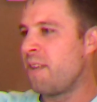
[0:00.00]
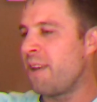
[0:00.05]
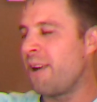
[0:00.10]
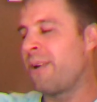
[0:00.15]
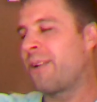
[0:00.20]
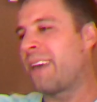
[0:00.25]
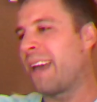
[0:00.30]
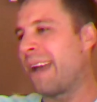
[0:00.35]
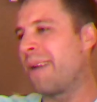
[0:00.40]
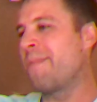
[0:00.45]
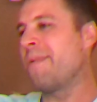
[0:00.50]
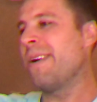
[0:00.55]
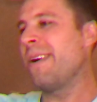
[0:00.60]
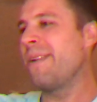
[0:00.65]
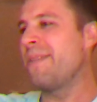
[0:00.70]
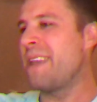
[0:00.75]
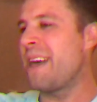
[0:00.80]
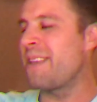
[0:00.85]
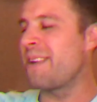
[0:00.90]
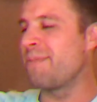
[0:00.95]
okay,
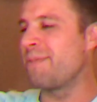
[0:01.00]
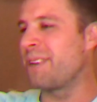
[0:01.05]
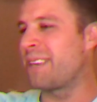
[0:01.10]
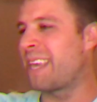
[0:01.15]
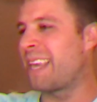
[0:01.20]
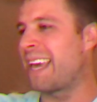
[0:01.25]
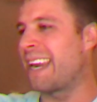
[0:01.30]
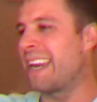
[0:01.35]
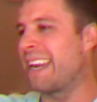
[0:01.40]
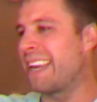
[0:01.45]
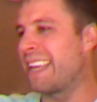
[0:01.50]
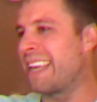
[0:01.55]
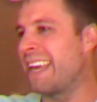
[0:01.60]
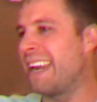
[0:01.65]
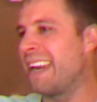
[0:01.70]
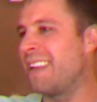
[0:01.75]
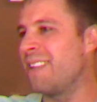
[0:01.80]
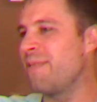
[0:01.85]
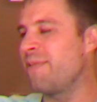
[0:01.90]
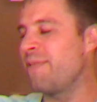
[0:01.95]
well, now that I'm looking at it
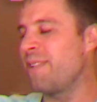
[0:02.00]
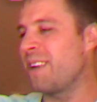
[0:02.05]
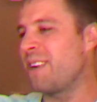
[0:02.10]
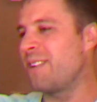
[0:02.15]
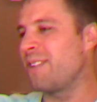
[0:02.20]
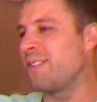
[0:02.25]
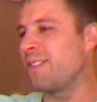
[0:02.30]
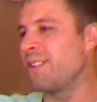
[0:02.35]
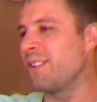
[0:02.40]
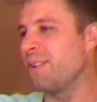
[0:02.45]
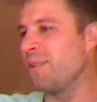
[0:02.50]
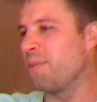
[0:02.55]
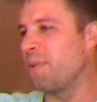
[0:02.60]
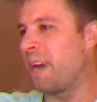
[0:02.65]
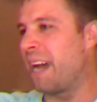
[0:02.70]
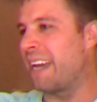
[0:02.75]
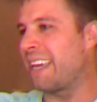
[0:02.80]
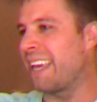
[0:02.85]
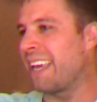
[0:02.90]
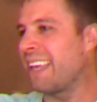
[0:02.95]
again, the flares are a little
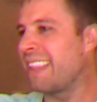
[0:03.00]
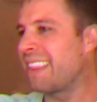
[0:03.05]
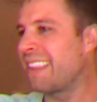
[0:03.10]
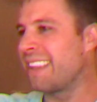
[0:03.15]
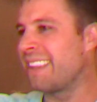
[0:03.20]
wacky.